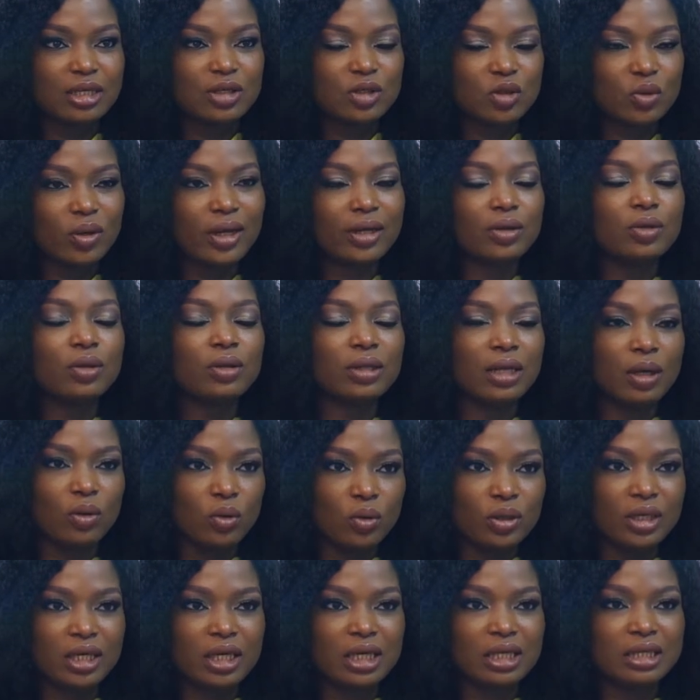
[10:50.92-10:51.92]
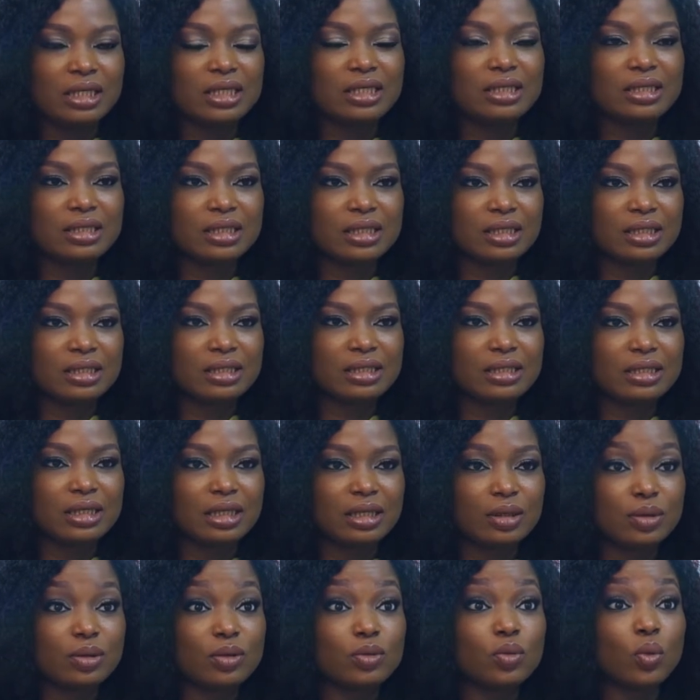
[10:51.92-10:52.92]
so I know that, okay, this is
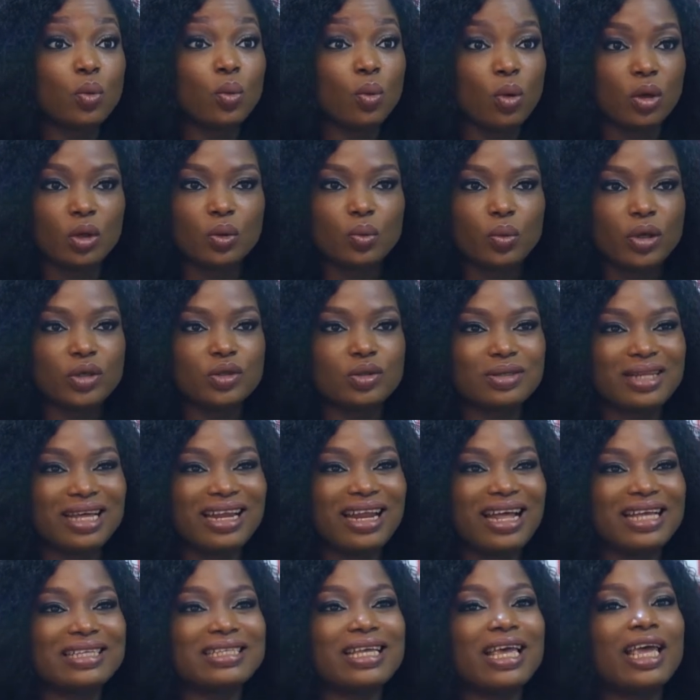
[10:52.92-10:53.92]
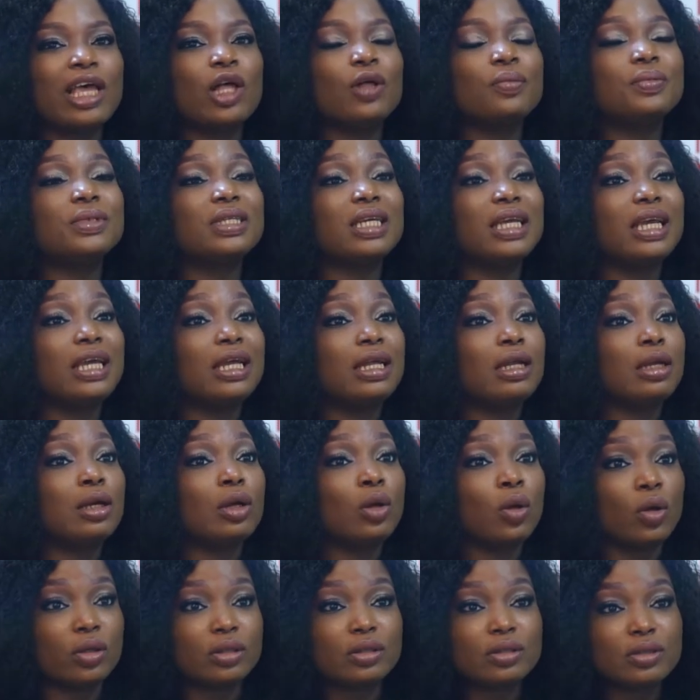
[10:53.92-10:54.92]
one way. So that has helped a
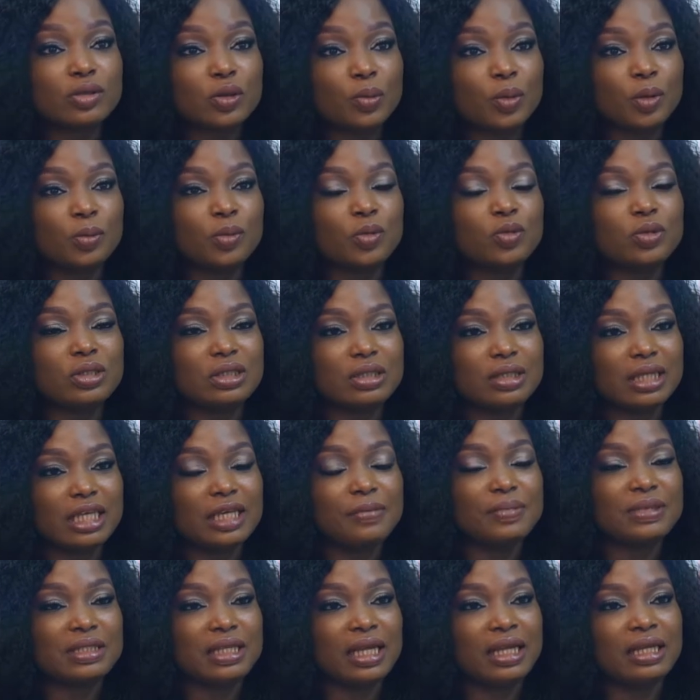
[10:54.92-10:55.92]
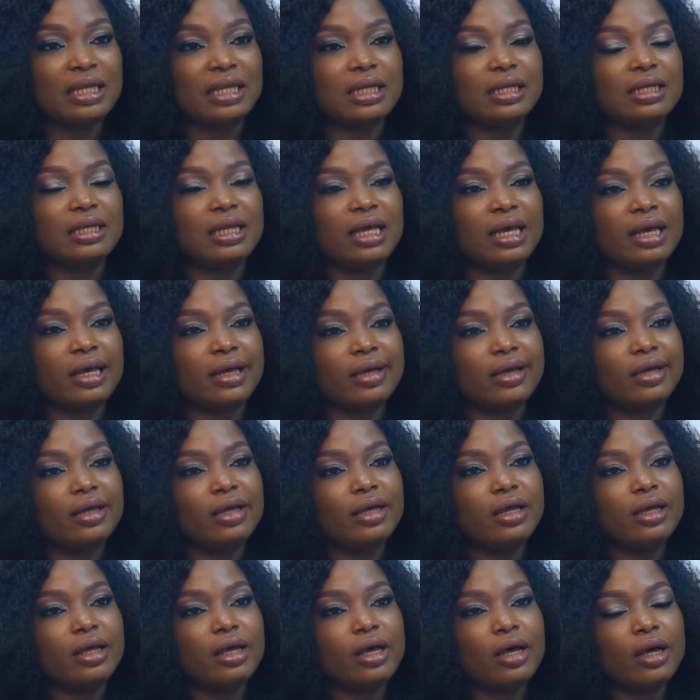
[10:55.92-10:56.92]
lot. So people keep sending their
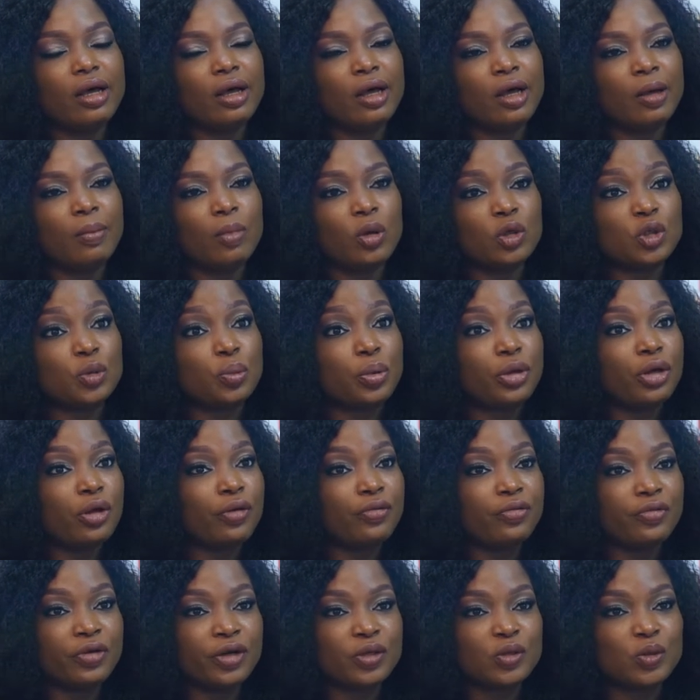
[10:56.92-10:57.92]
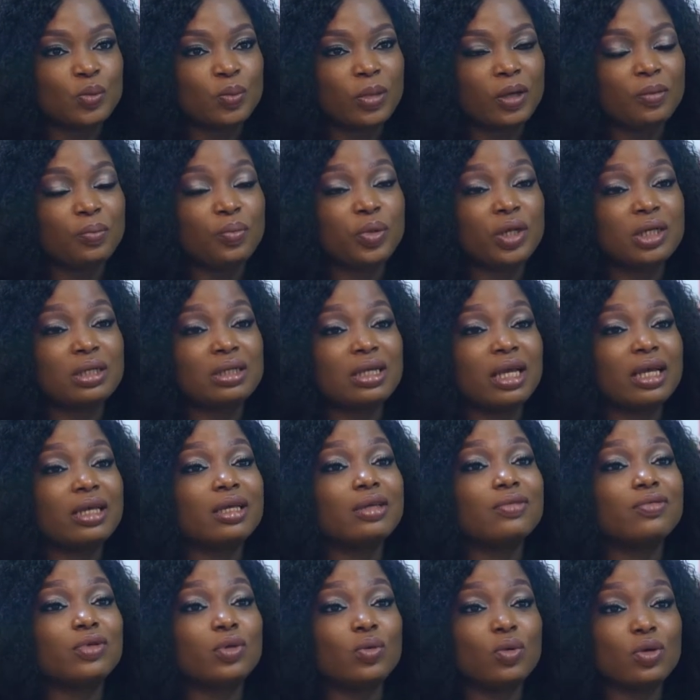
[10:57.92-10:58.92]
um, entrepreneur friends to my page. Like,
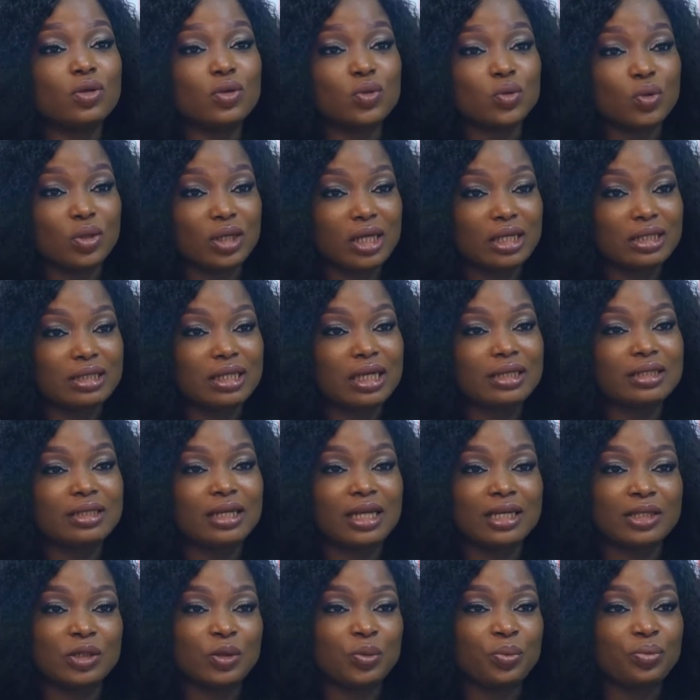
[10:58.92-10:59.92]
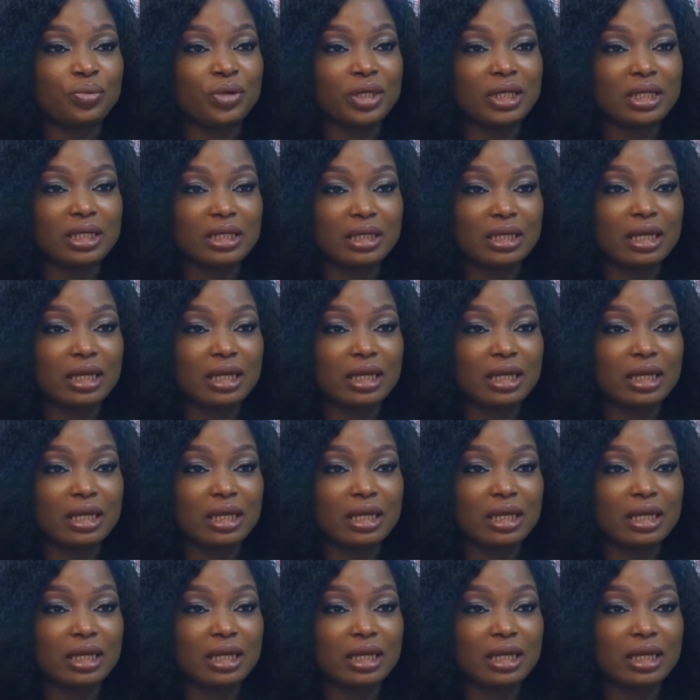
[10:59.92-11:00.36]
if you want to understand it, like, they break it